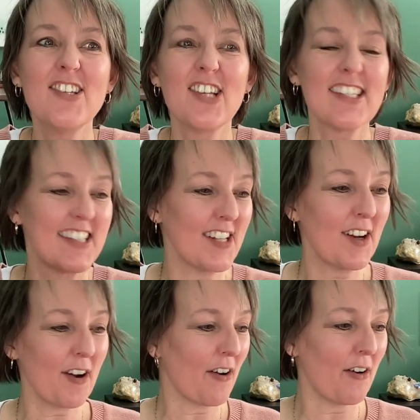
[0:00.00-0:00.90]
just did
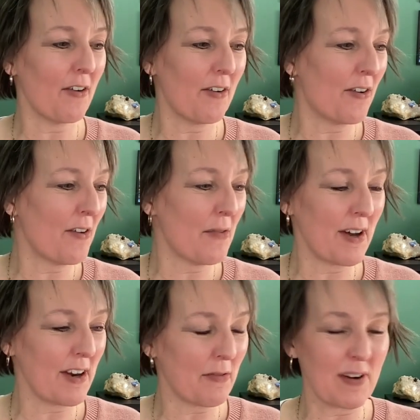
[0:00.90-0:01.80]
our whole
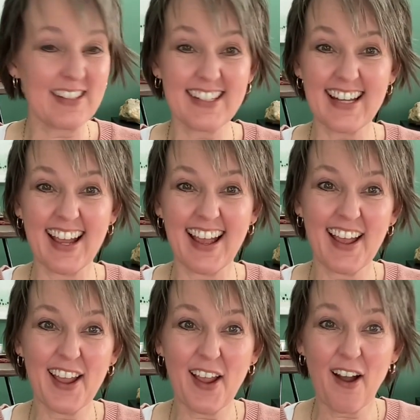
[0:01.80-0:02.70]
What If
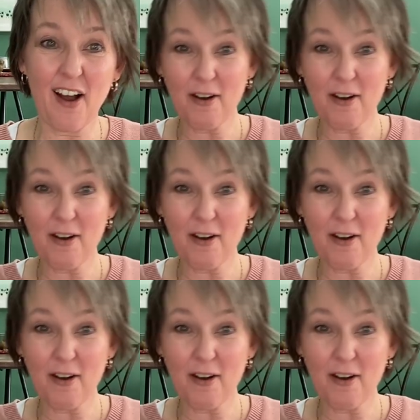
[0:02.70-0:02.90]
Wednesday